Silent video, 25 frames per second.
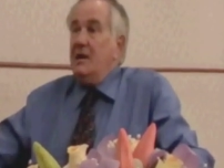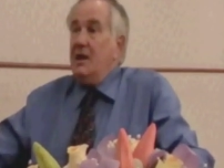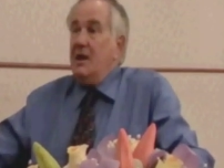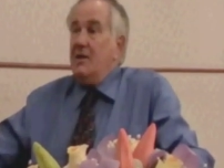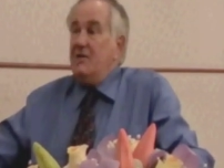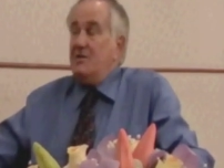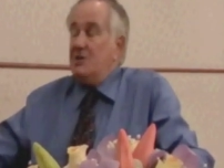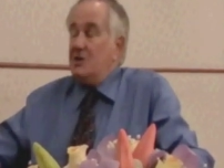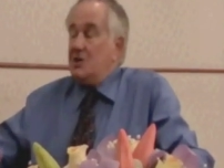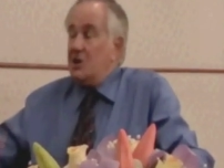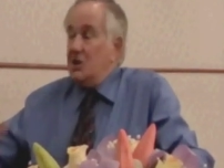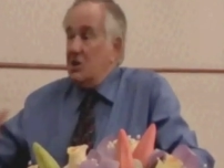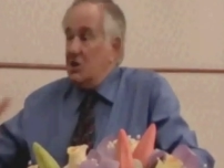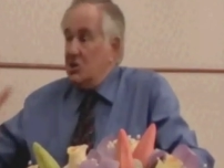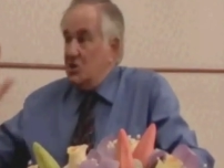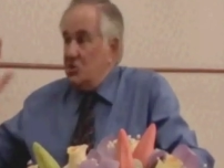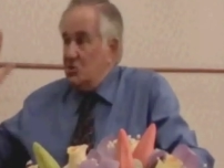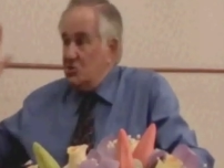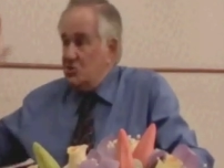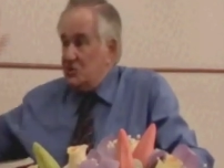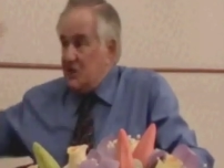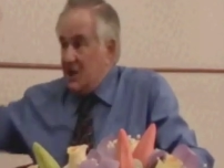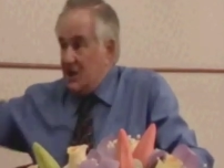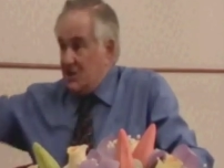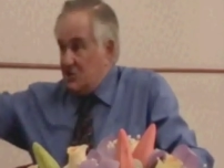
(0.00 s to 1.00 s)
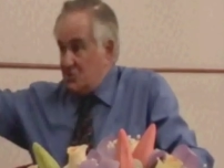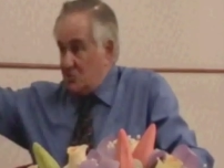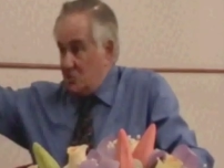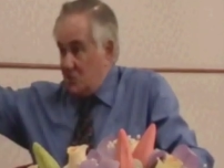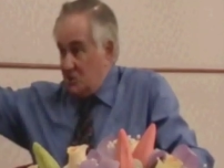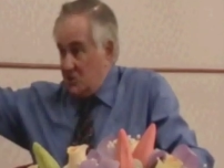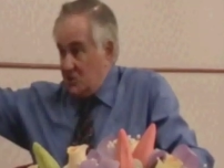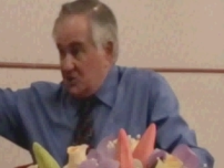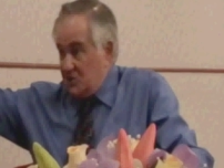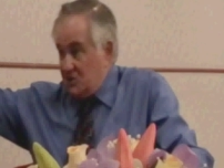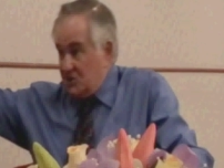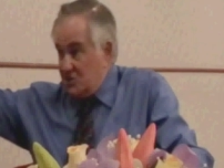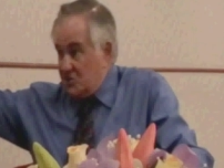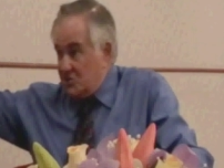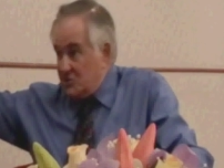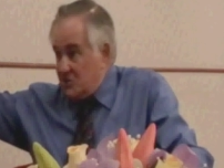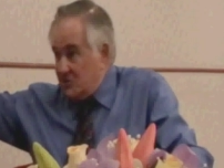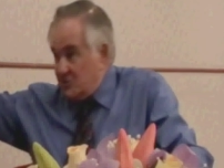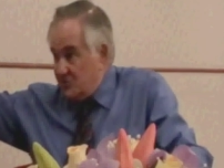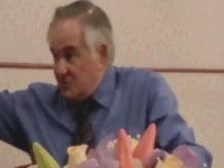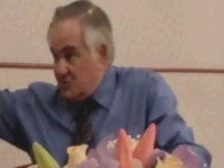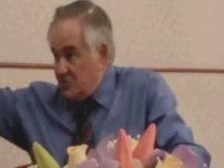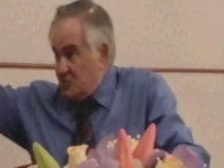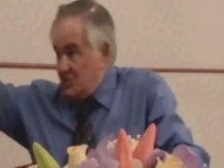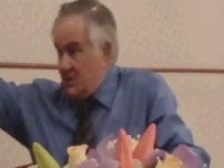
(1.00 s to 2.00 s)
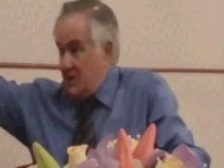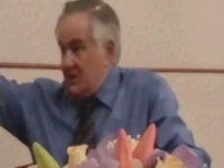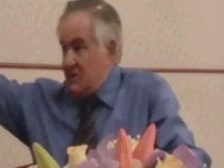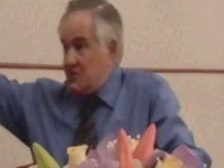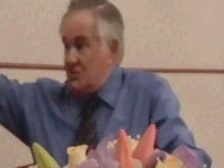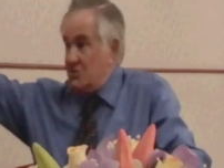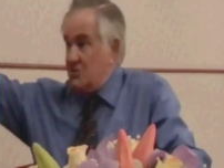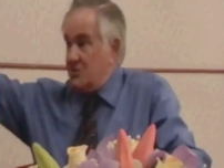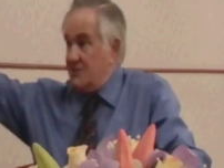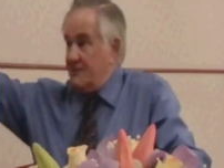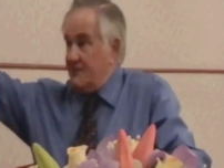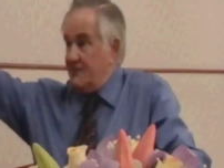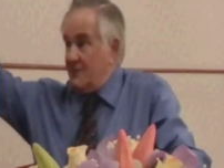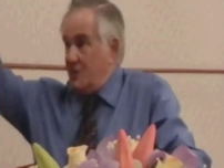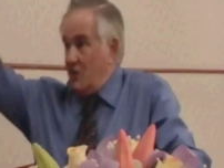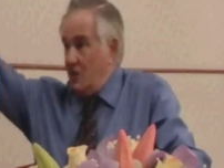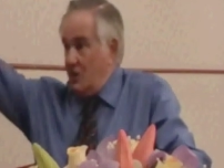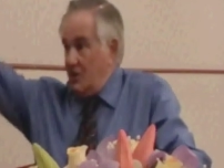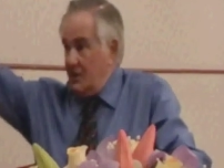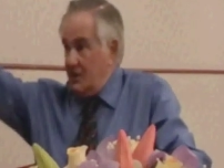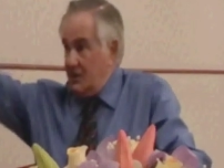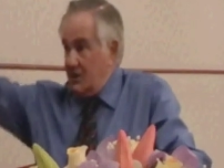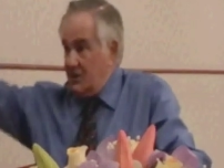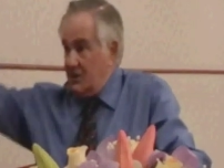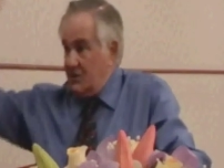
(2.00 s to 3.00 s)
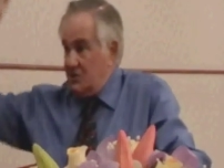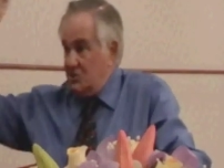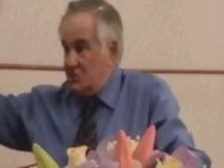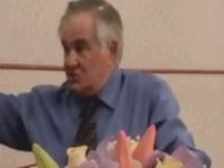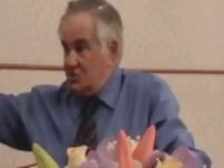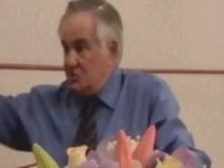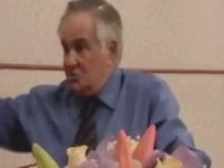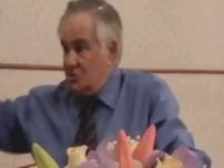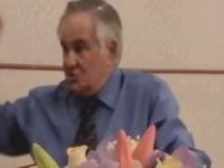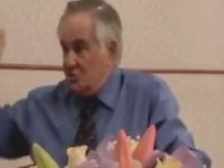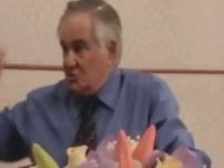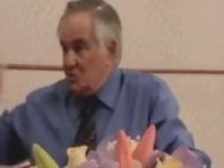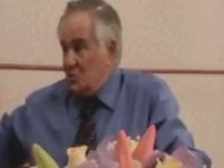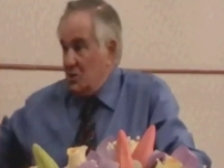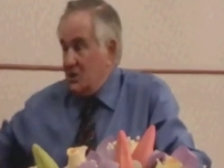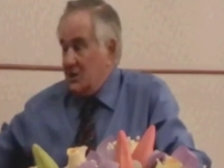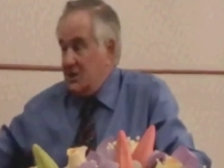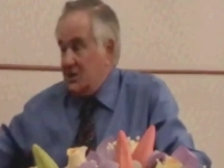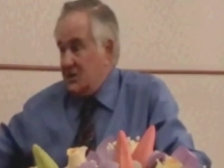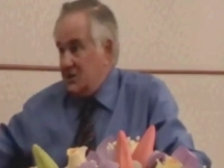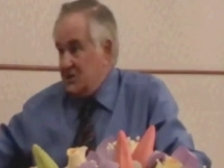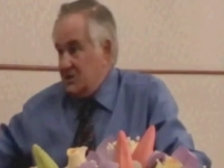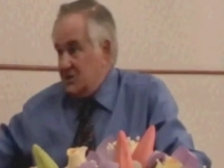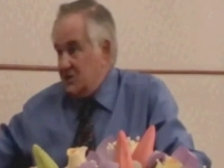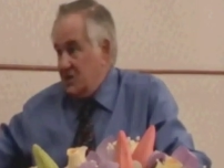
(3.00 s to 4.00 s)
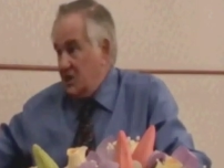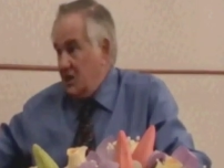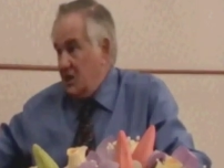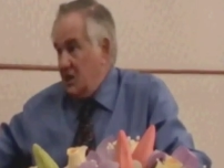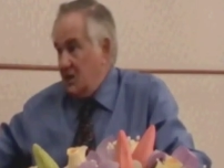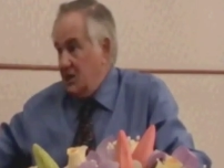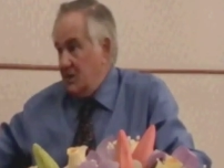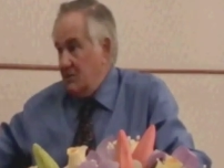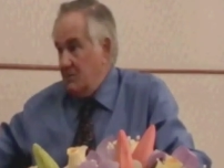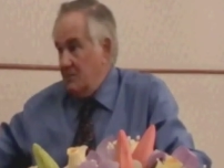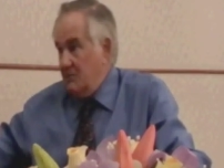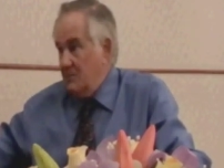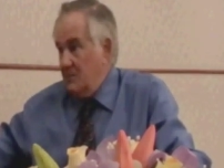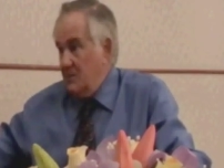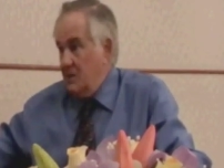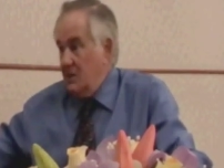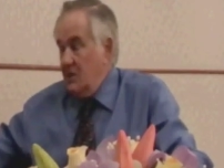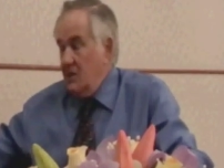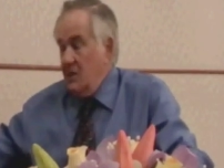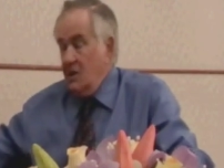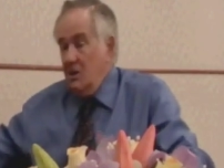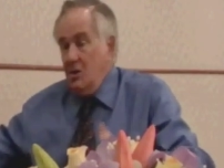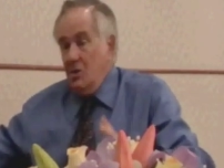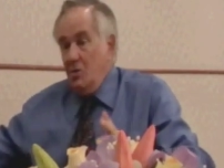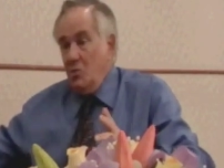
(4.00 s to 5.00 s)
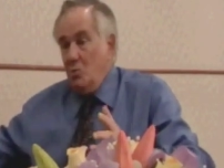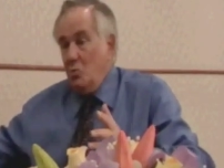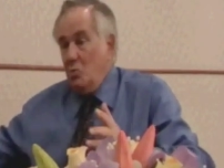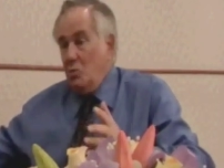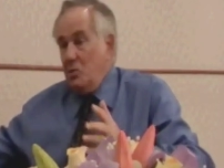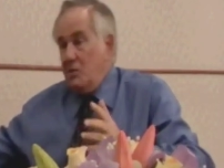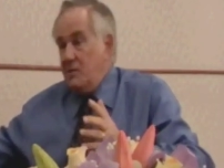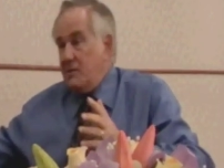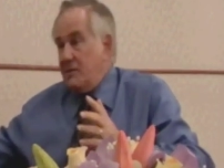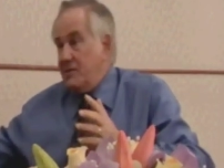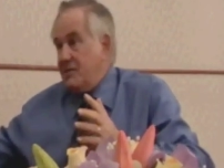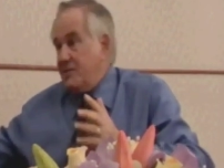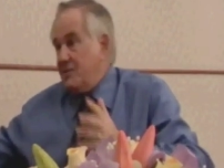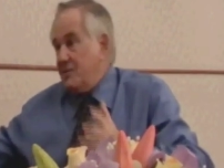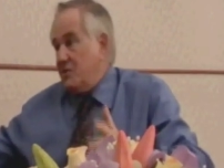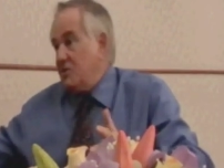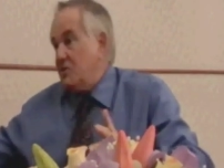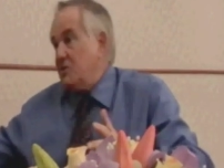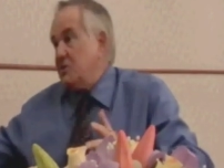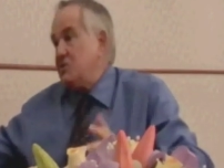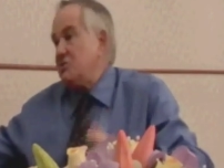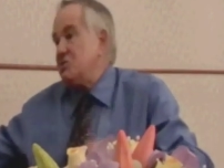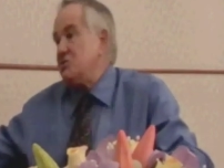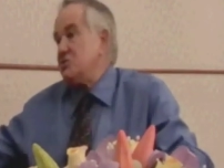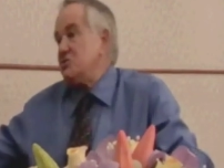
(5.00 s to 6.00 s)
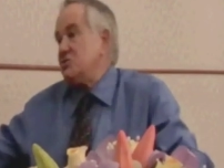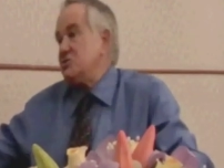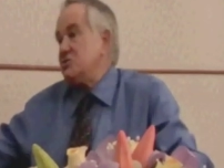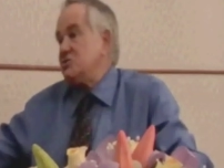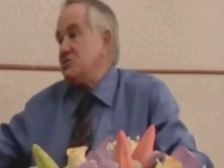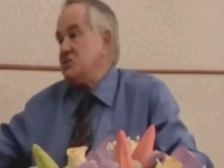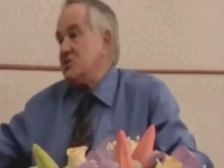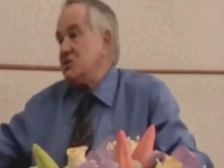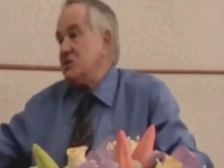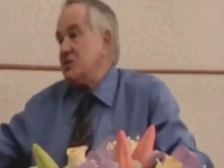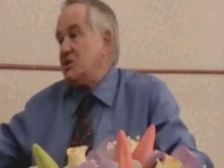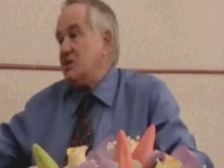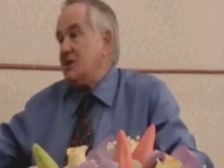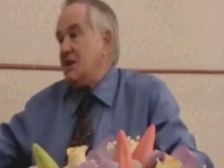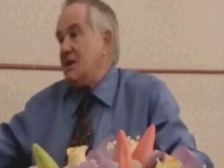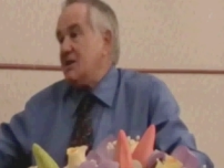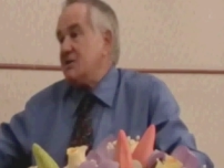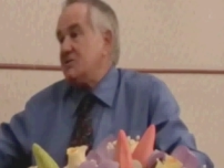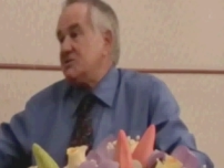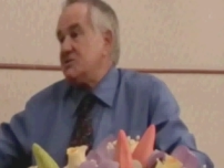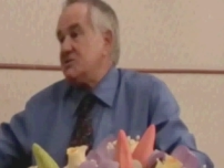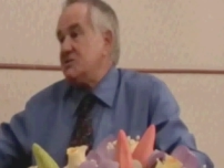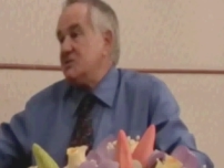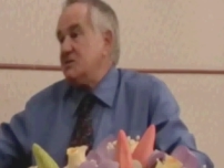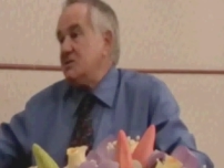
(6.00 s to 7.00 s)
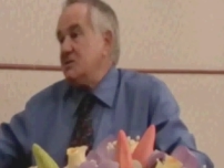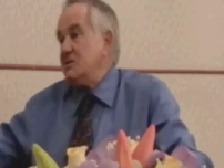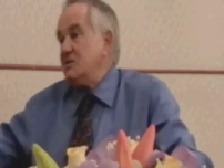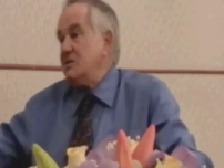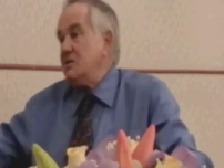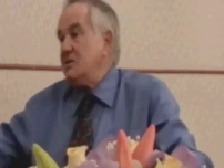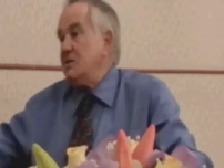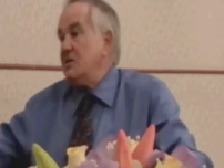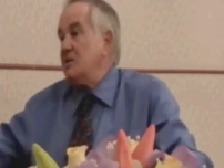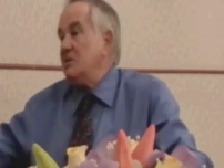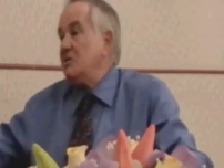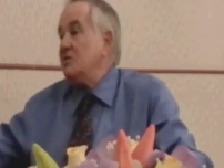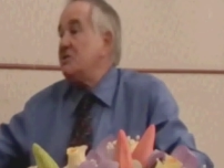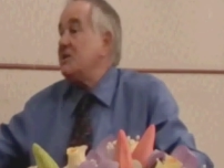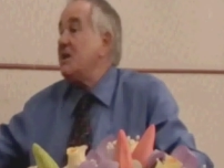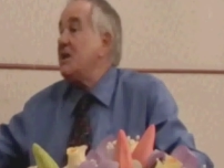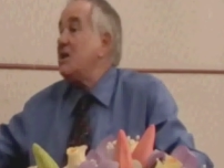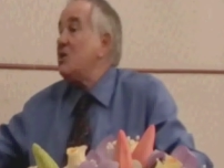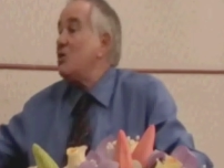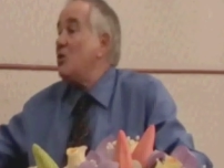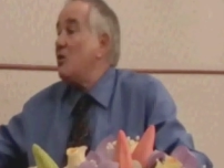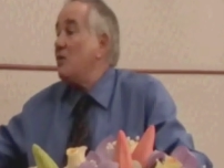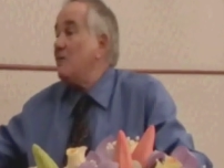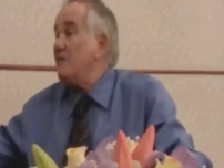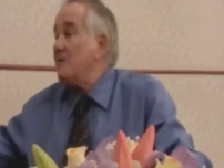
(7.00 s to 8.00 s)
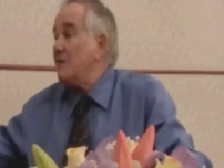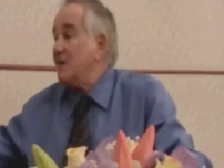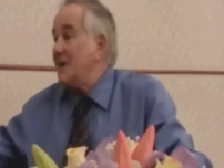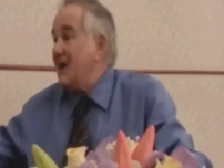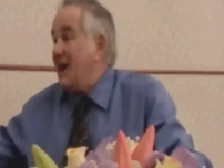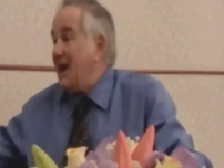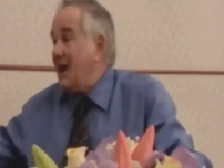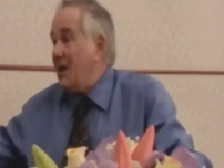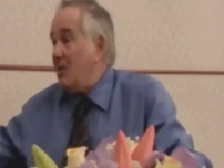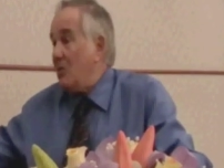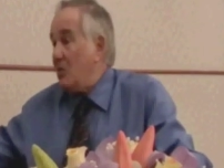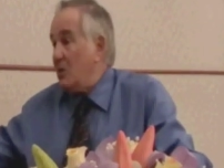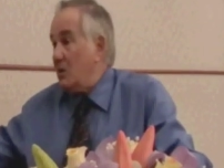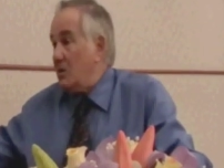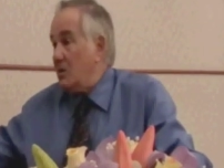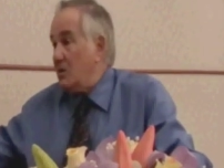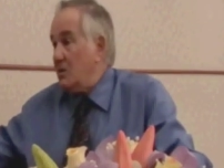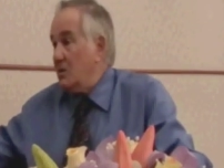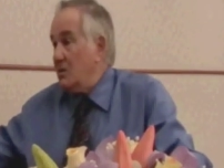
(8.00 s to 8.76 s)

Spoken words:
and they're going to use that traditional structure of calling on the students one at a time, with 30 students in the class, it'll take over an hour.